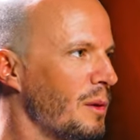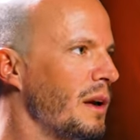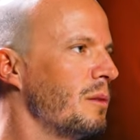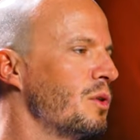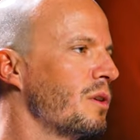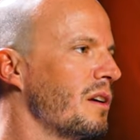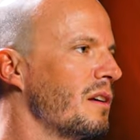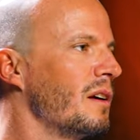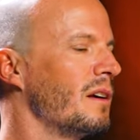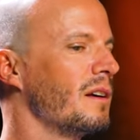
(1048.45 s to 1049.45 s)
they made a
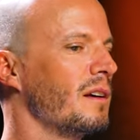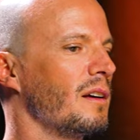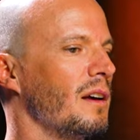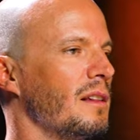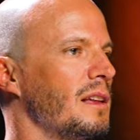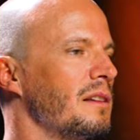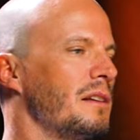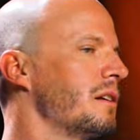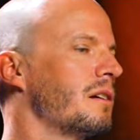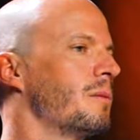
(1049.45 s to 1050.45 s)
booking, and then they
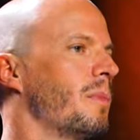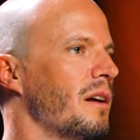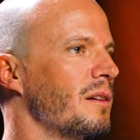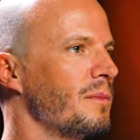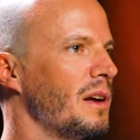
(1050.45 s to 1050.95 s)
didn't come back.